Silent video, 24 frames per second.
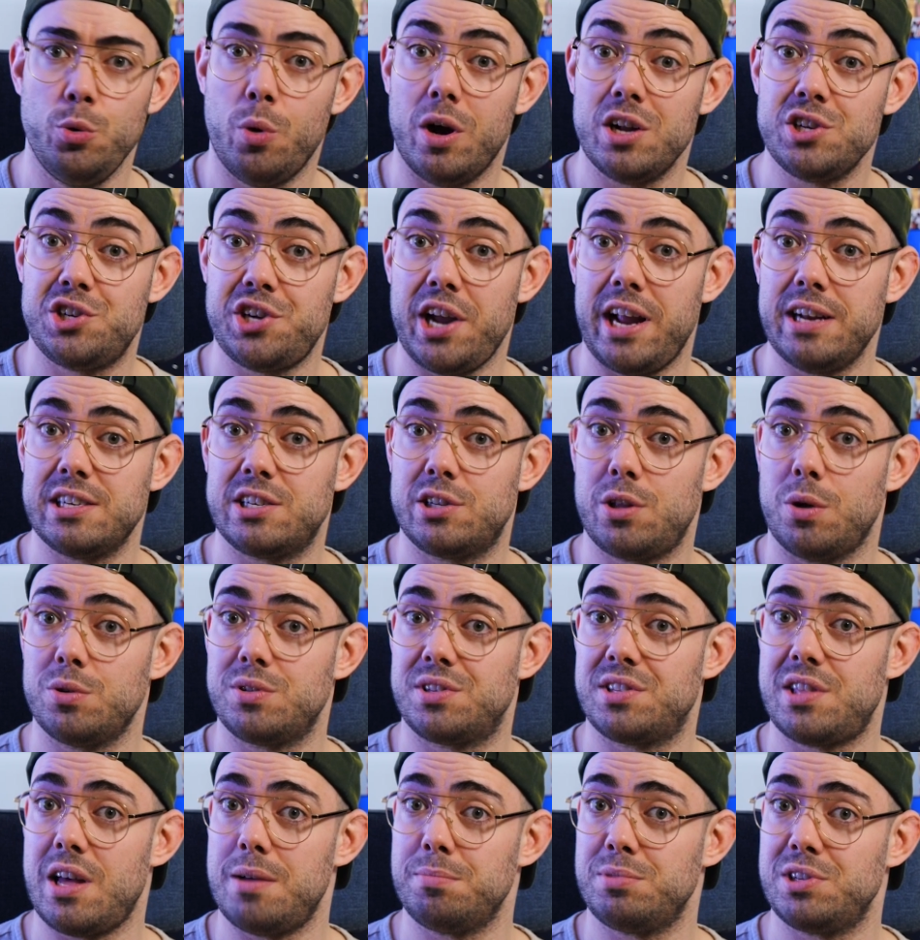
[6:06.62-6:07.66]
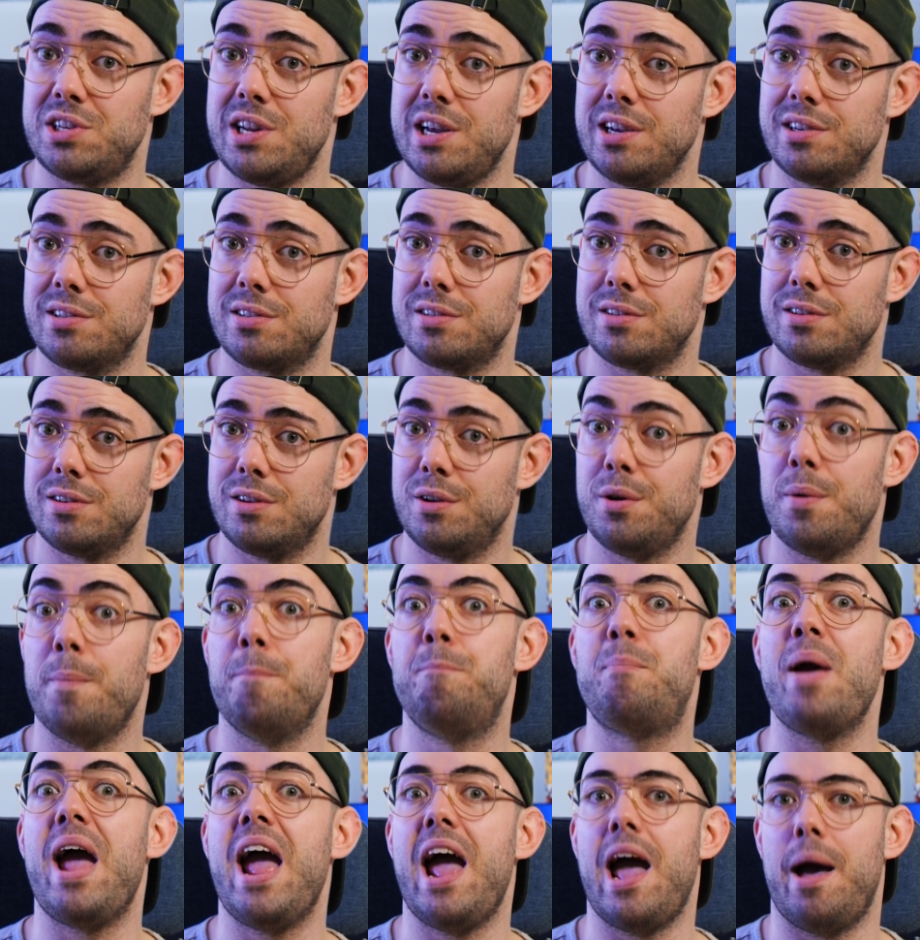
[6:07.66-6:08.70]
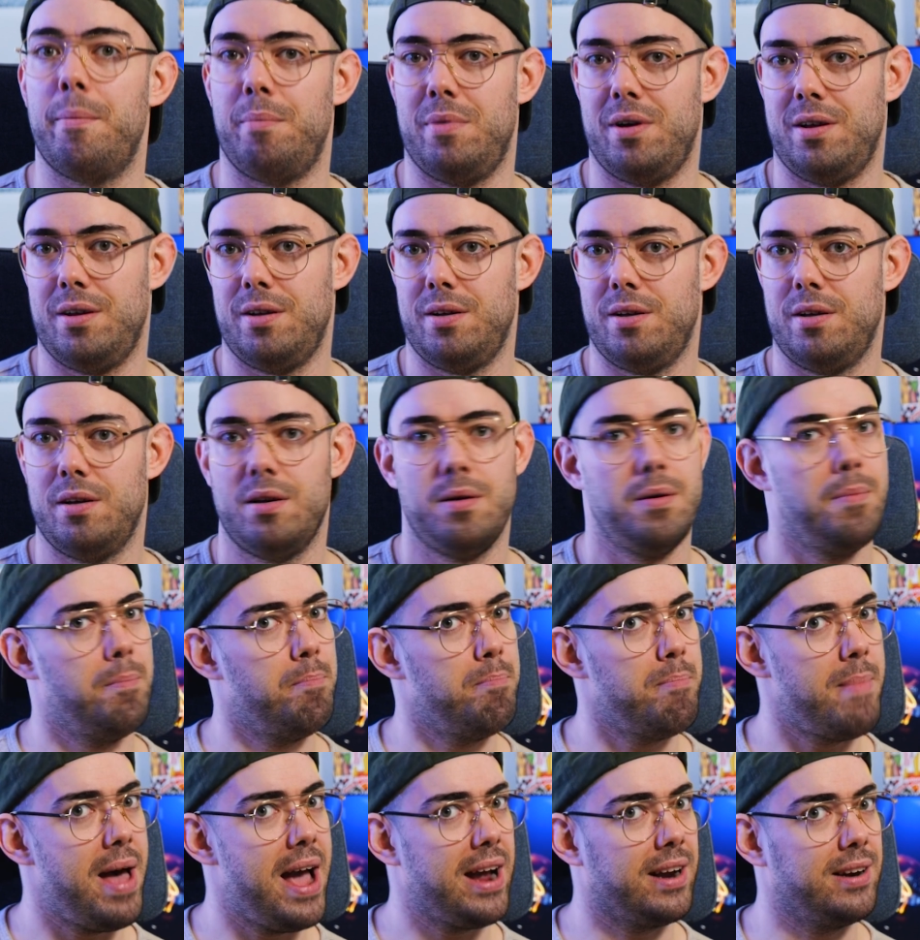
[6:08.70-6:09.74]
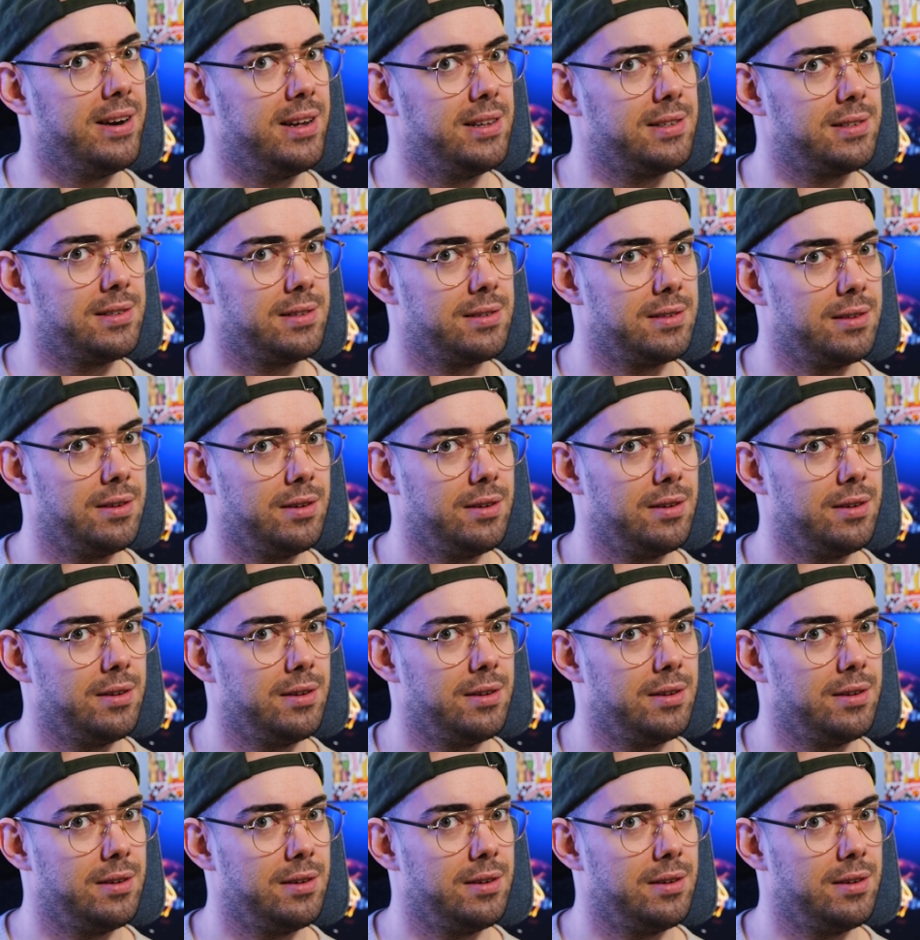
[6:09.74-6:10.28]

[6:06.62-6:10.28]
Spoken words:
You want to change those thumbsticks? Bam, magnets.